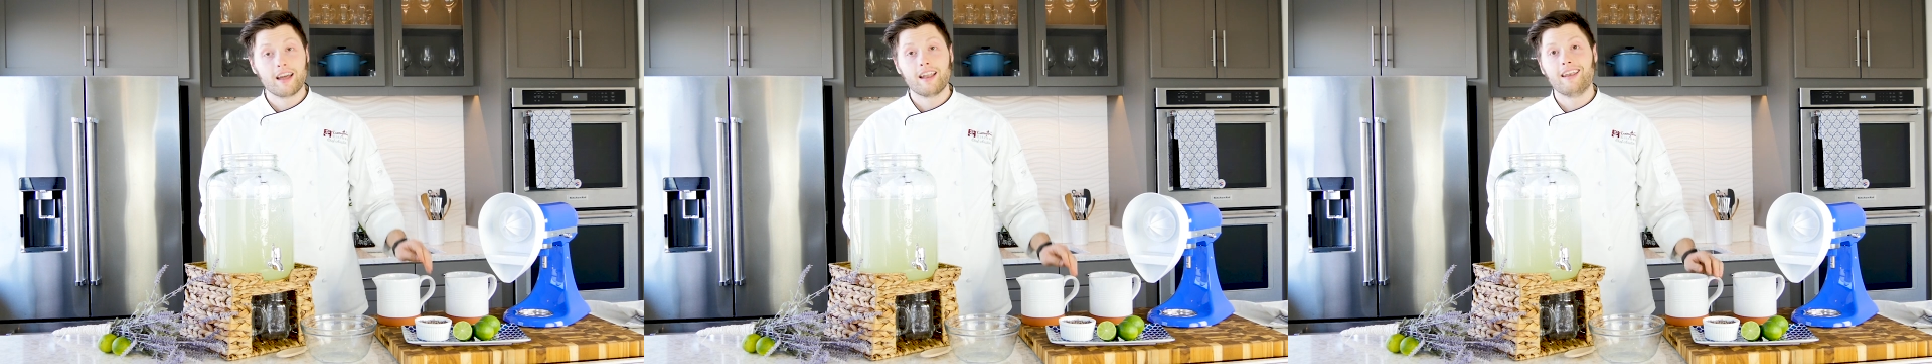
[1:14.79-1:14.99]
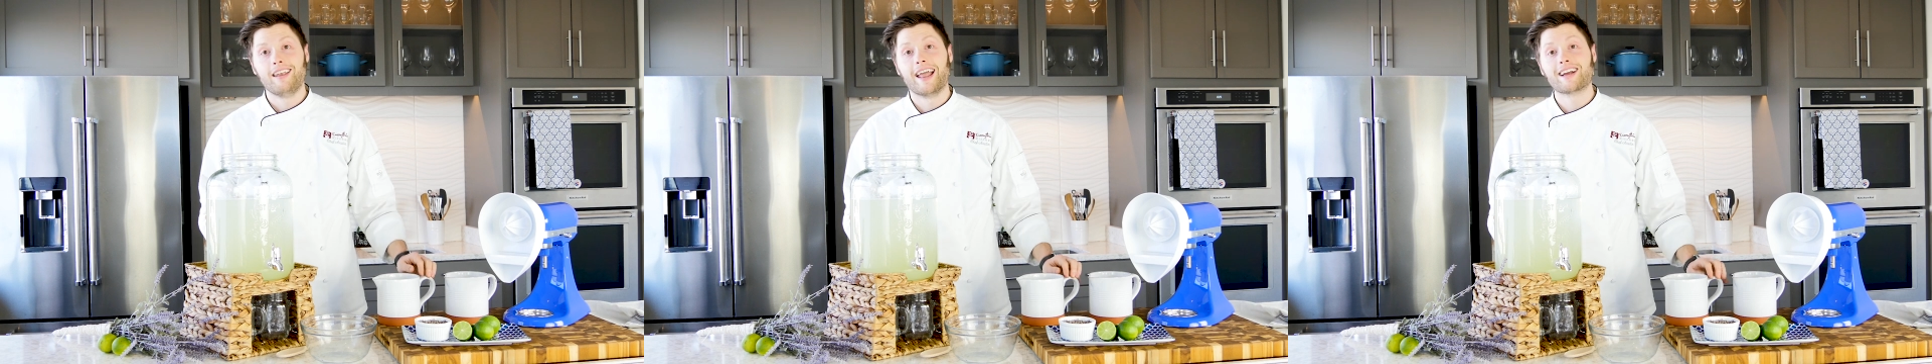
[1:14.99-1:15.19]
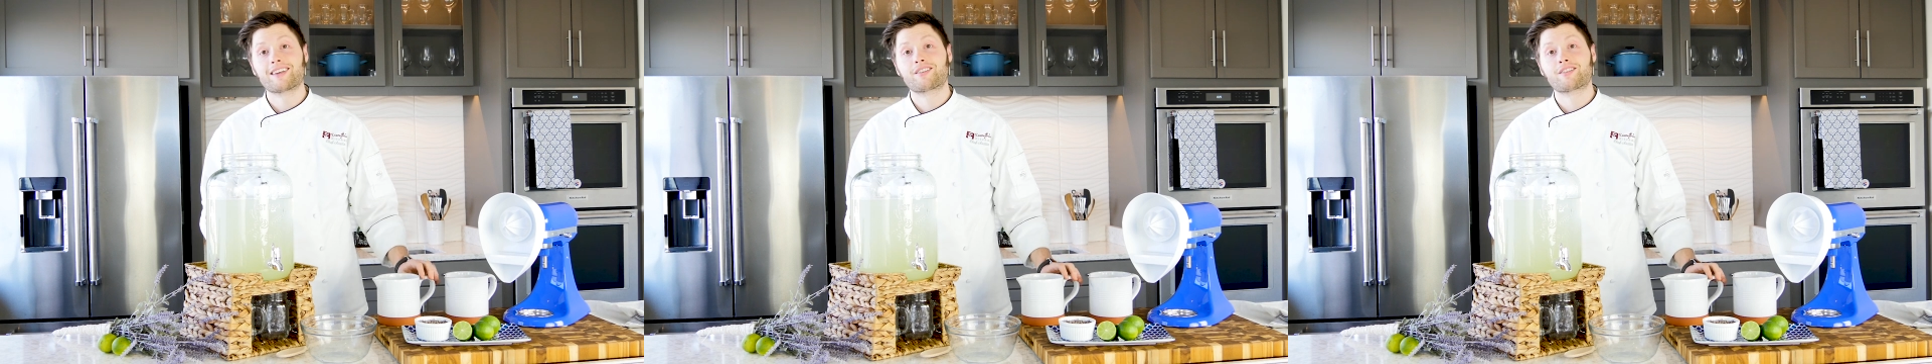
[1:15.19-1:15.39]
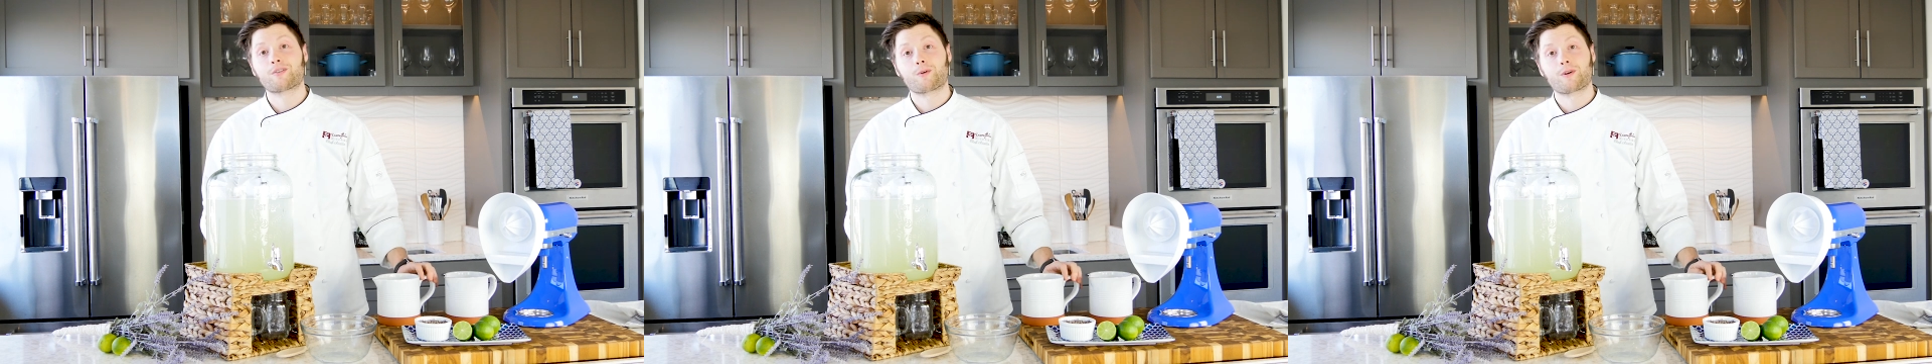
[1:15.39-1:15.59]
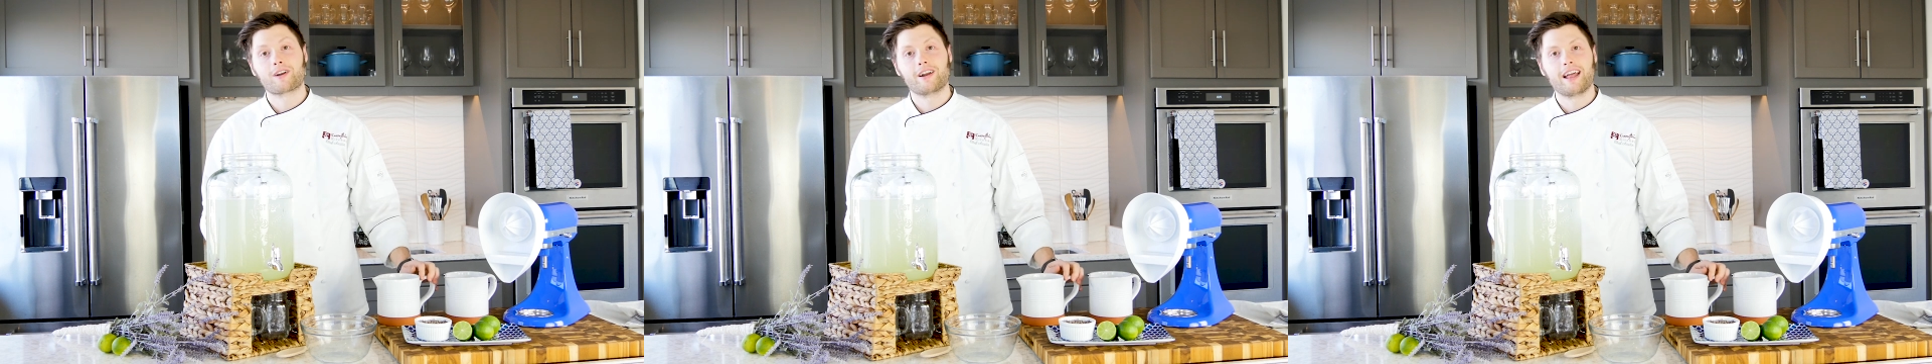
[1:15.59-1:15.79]
Next,
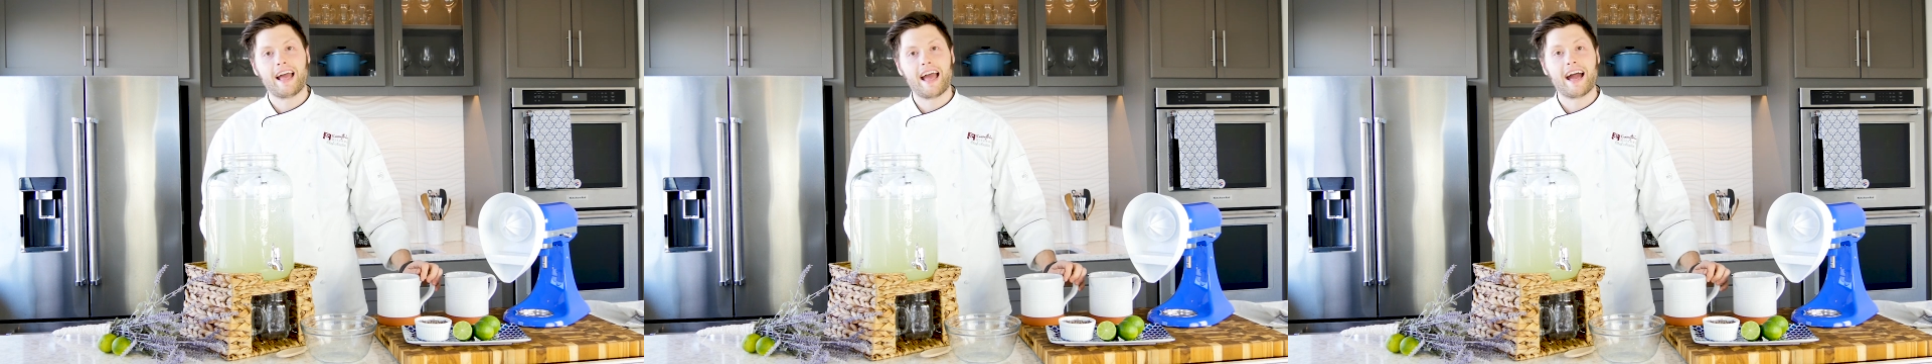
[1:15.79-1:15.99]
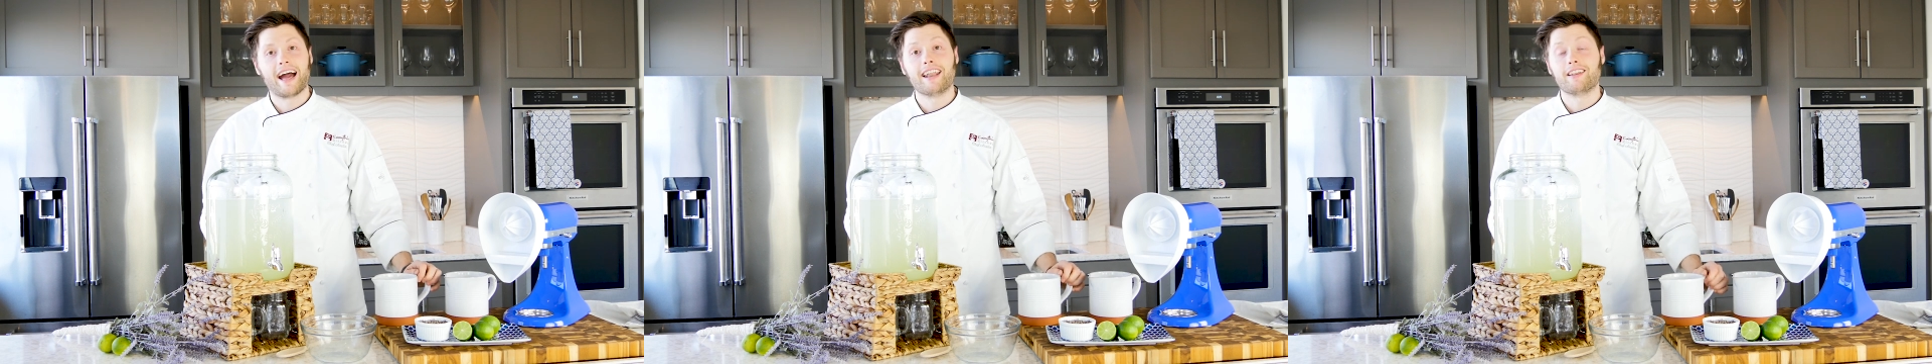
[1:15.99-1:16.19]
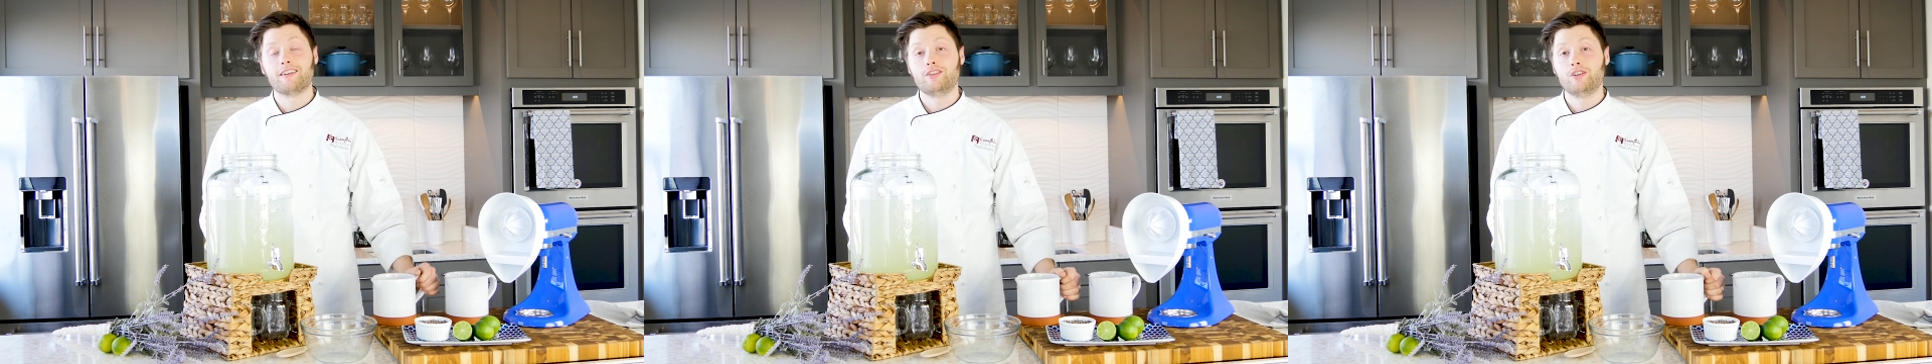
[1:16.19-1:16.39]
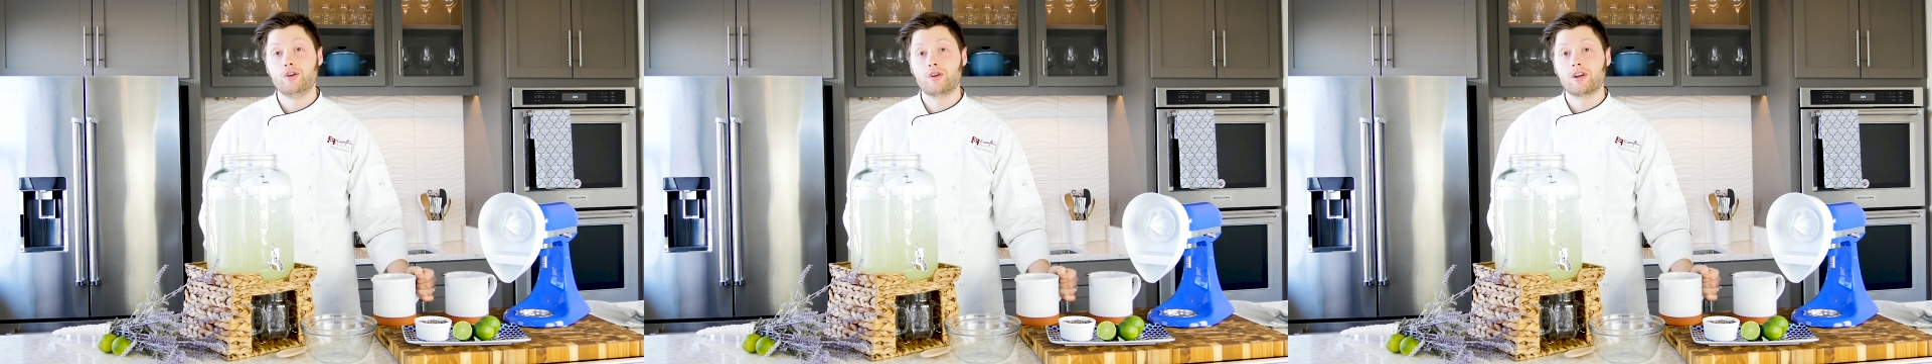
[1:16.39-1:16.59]
we're going to add 2